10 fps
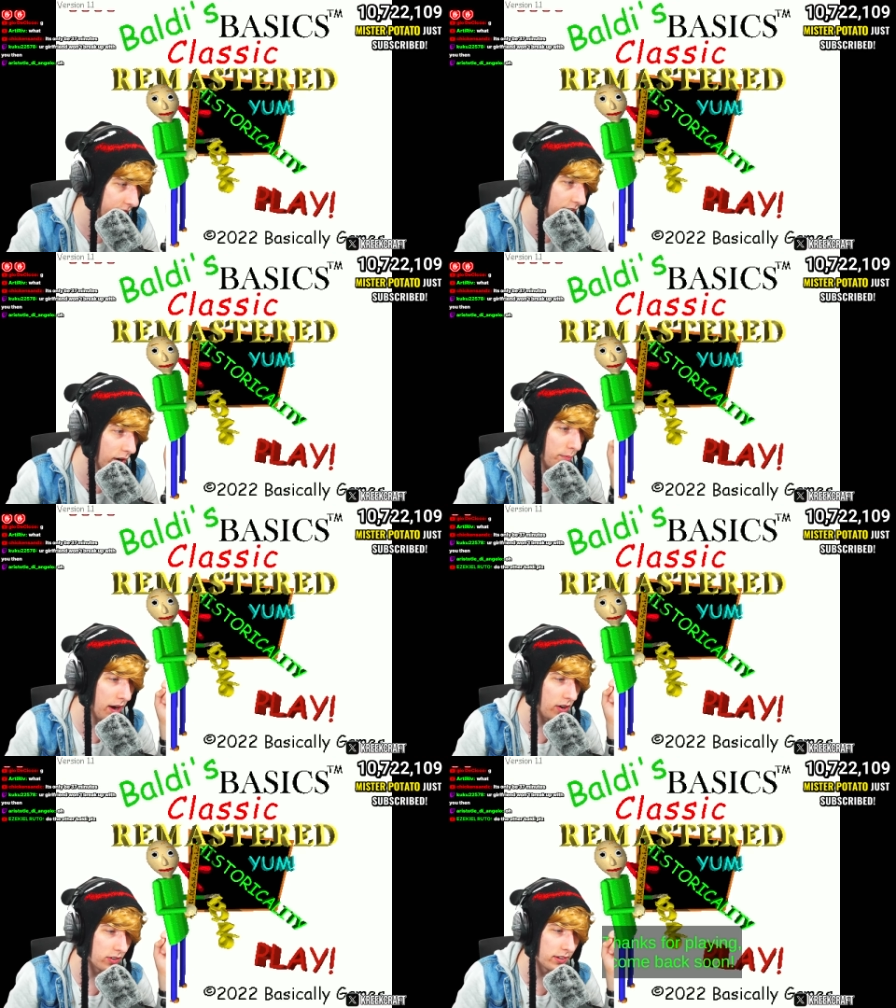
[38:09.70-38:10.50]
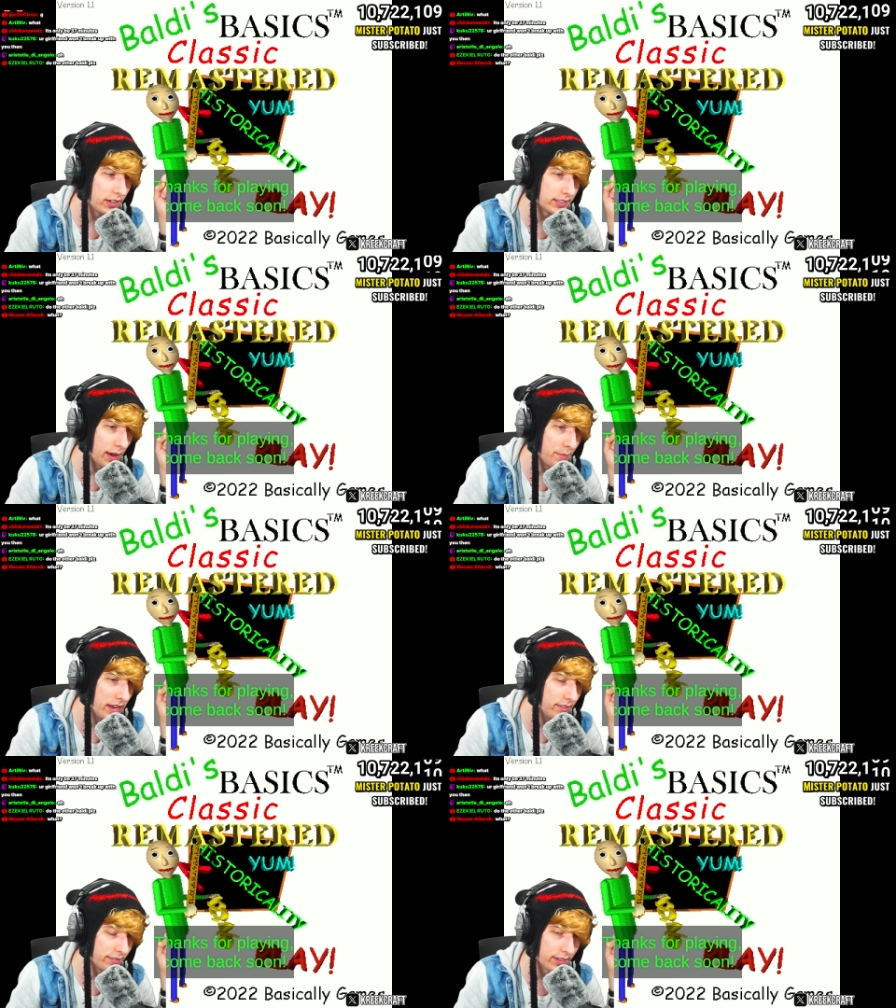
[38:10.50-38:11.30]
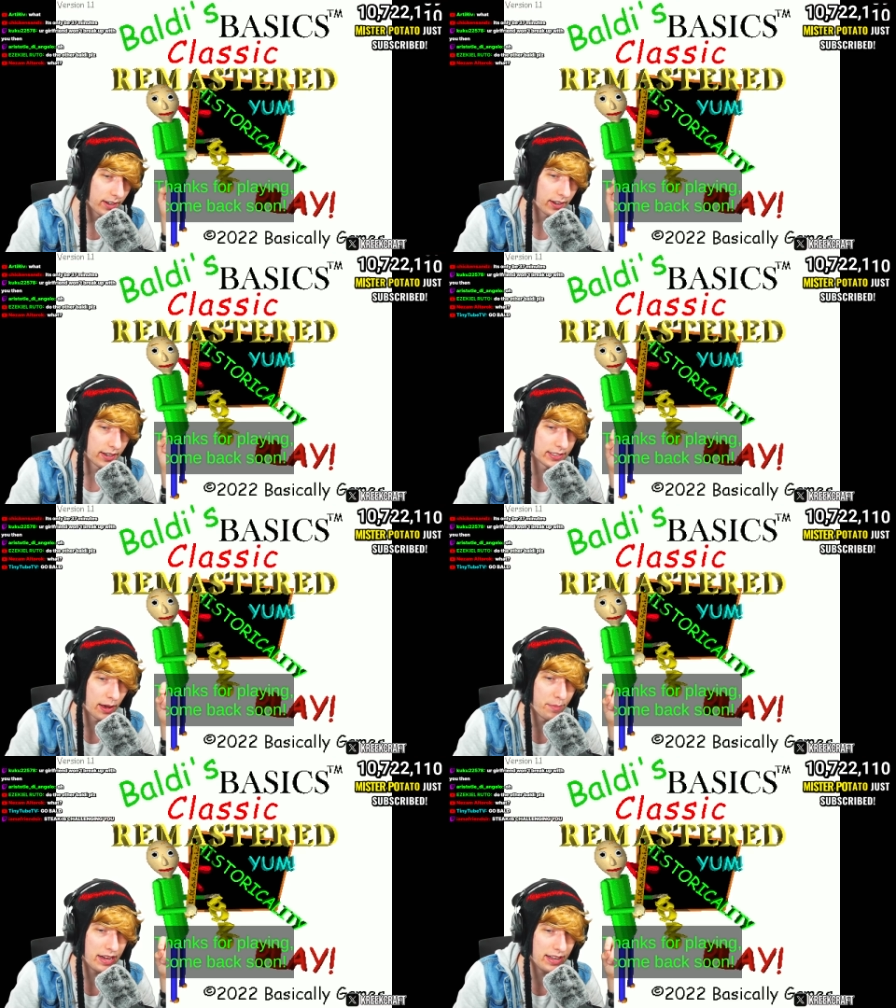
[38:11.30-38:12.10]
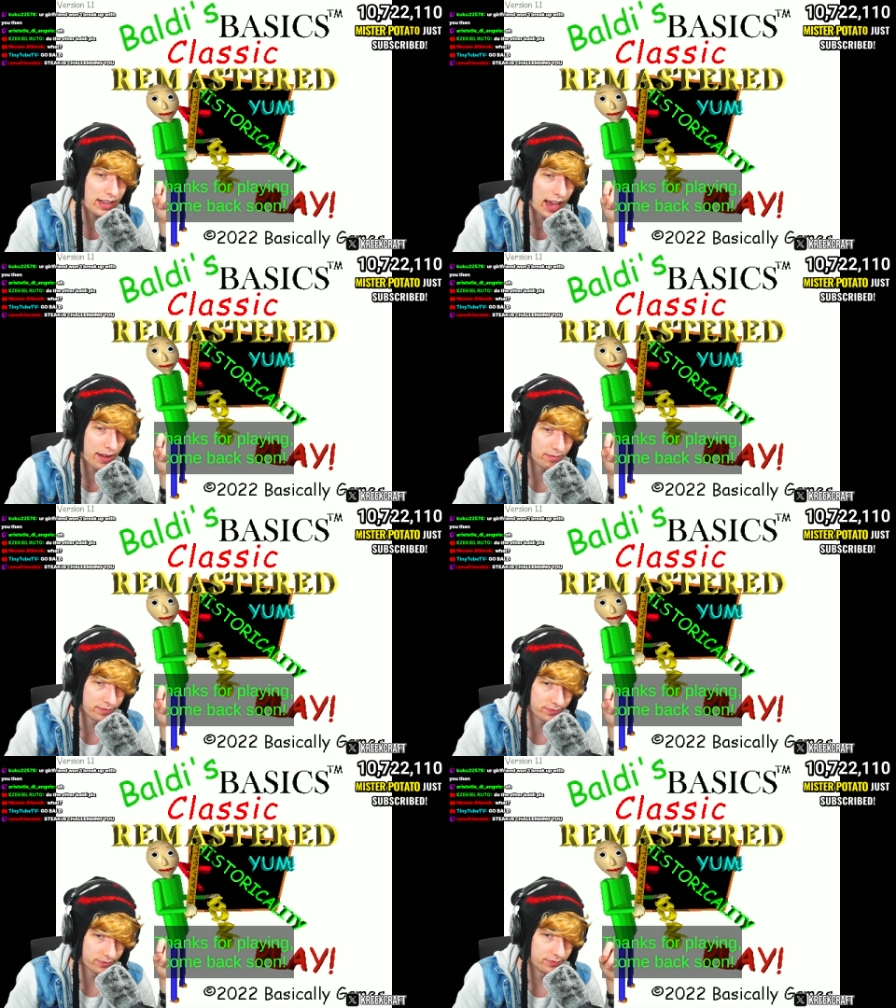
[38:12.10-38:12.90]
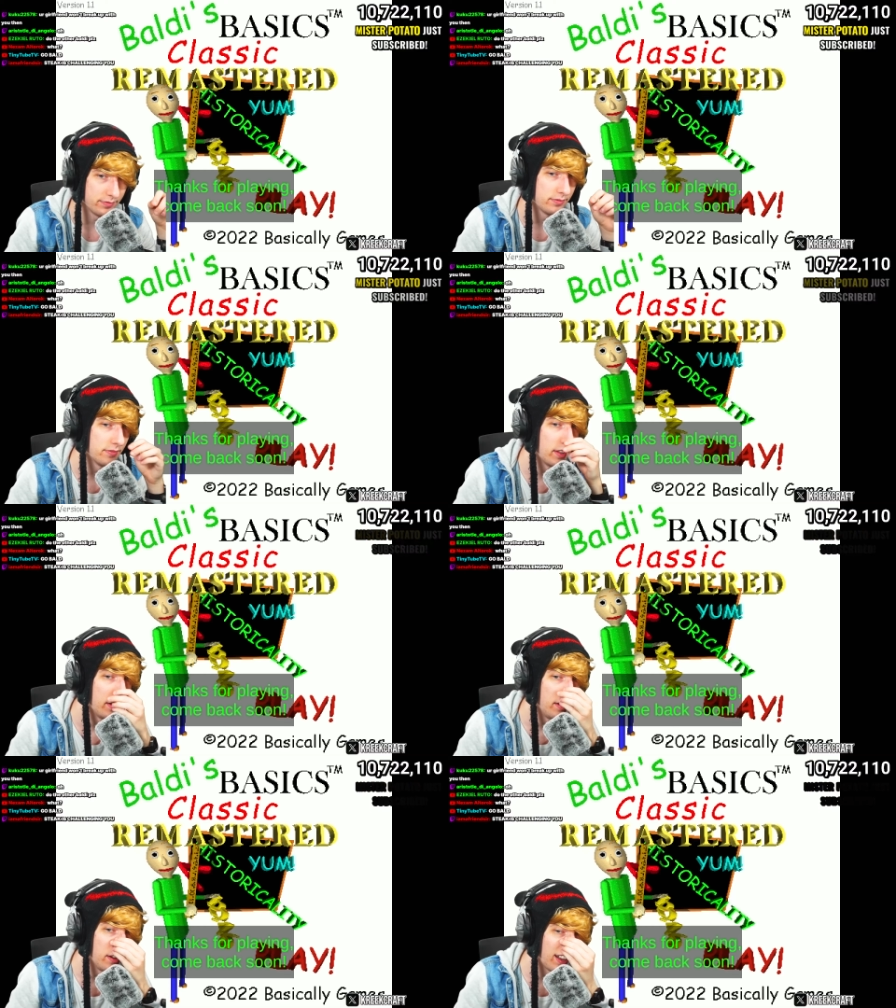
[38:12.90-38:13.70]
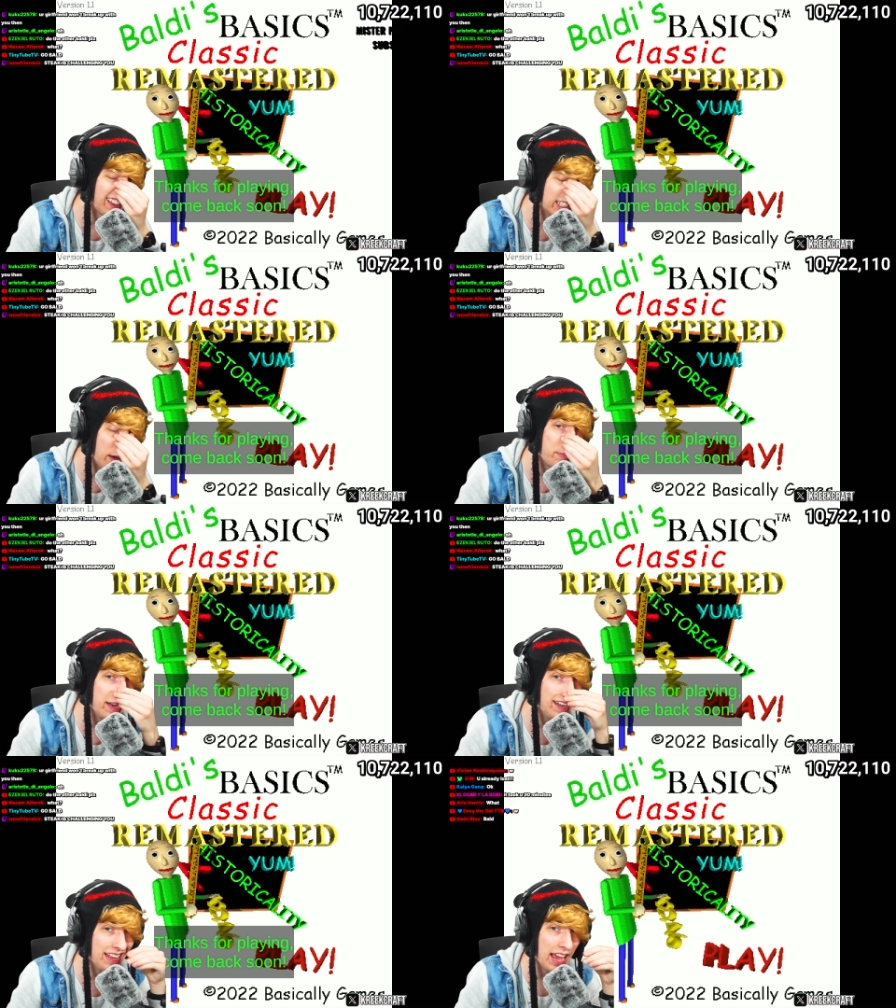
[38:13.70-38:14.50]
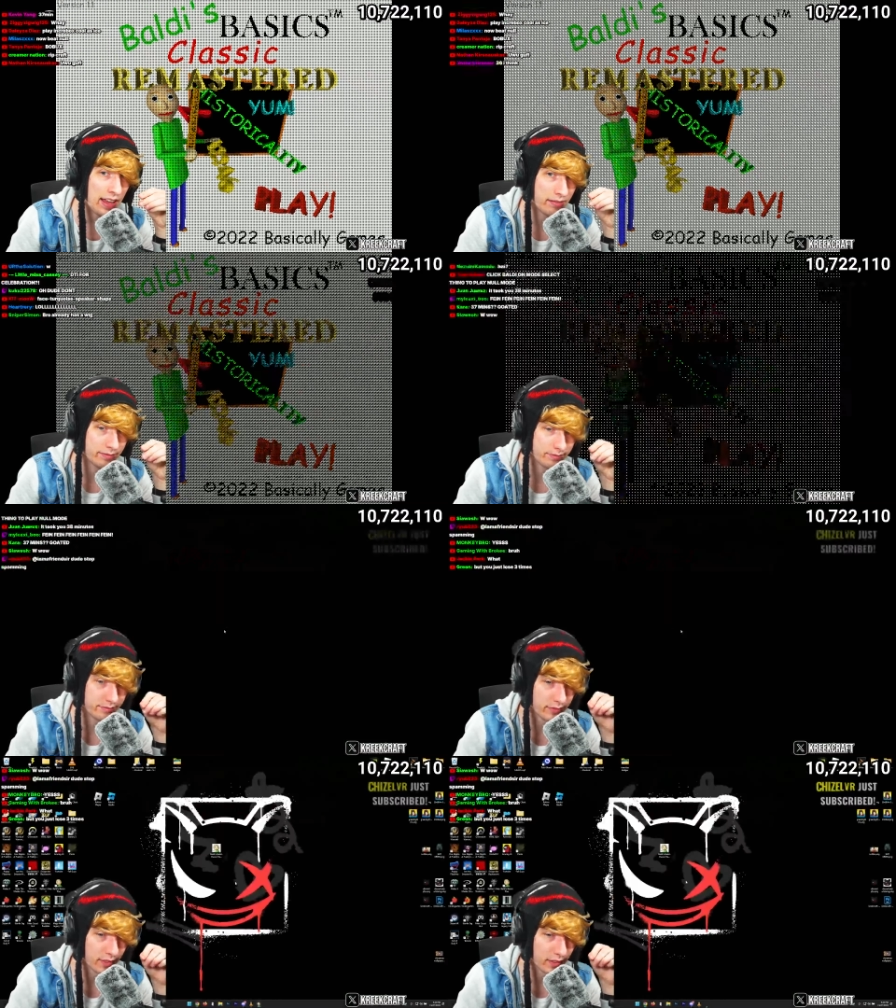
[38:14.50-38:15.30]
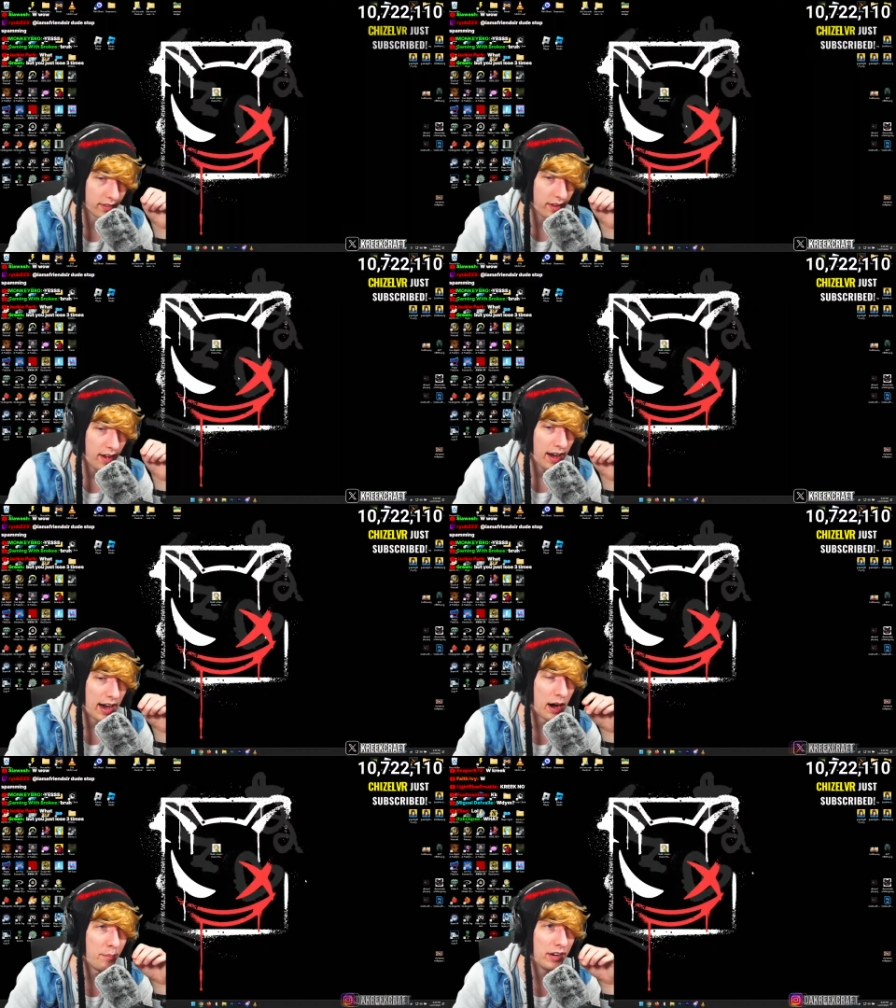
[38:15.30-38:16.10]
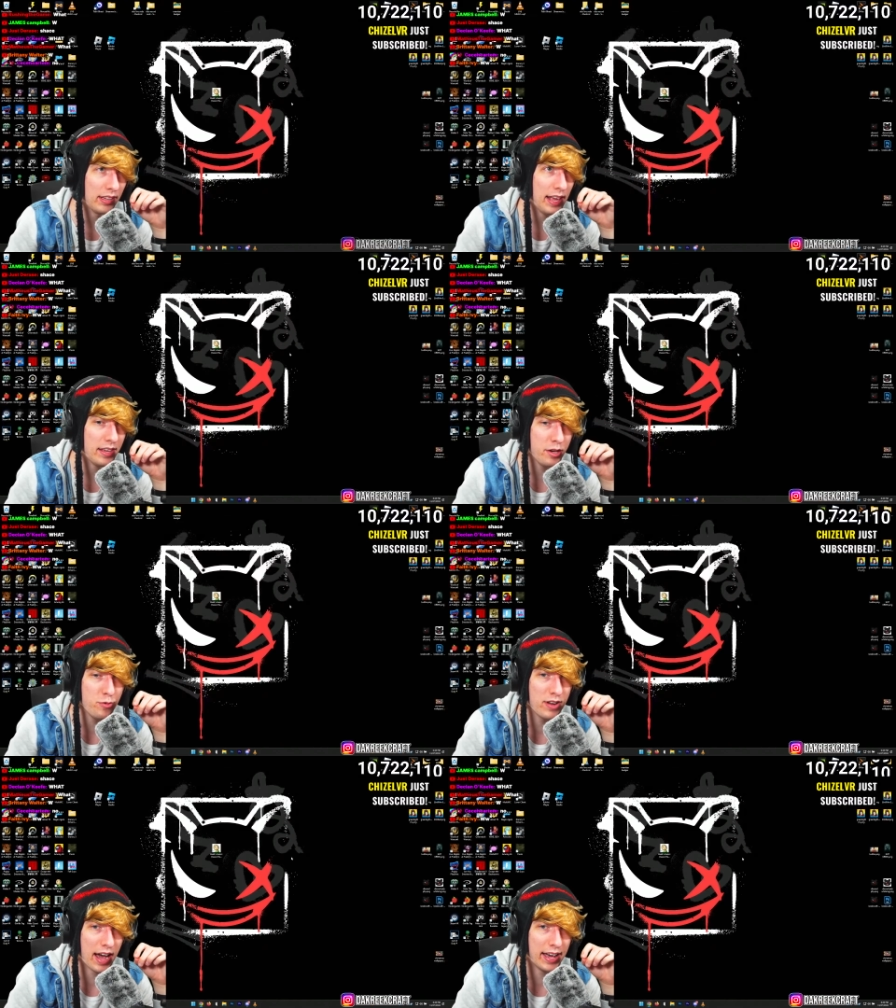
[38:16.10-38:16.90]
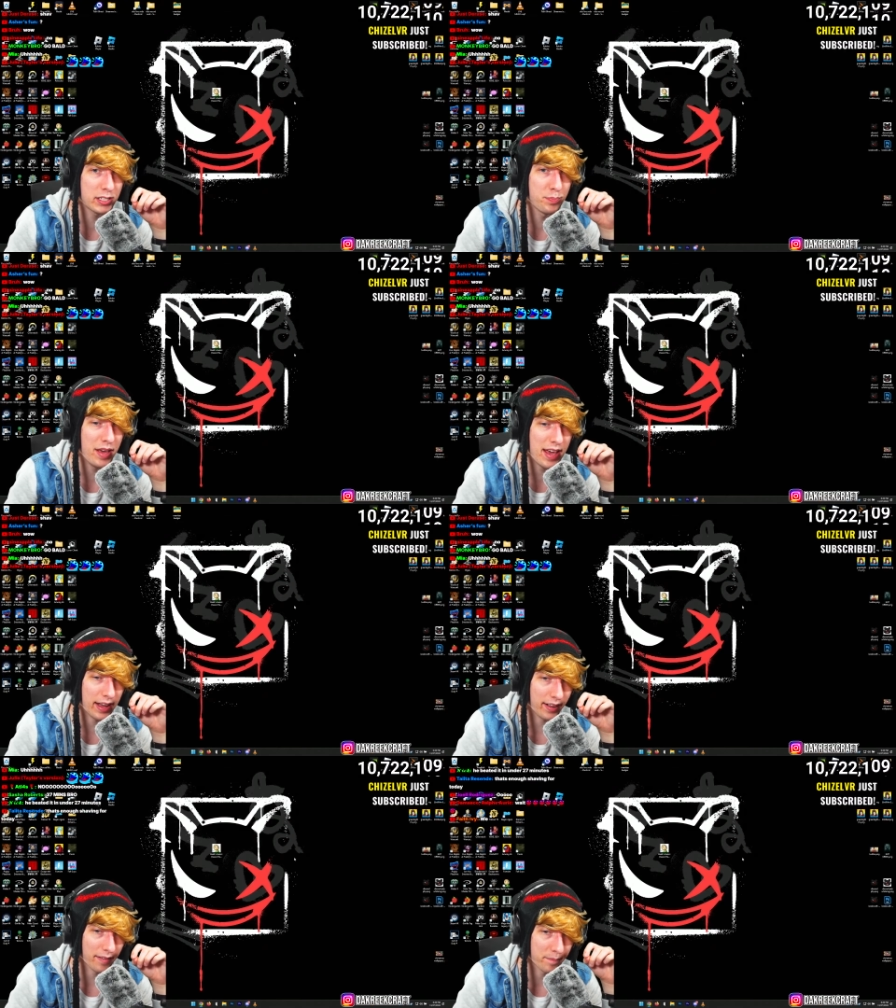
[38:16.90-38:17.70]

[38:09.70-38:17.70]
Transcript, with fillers: go bald because I beat because I beat the game. Come back soon. Because I beat the game. I'm gonna let you guys pick.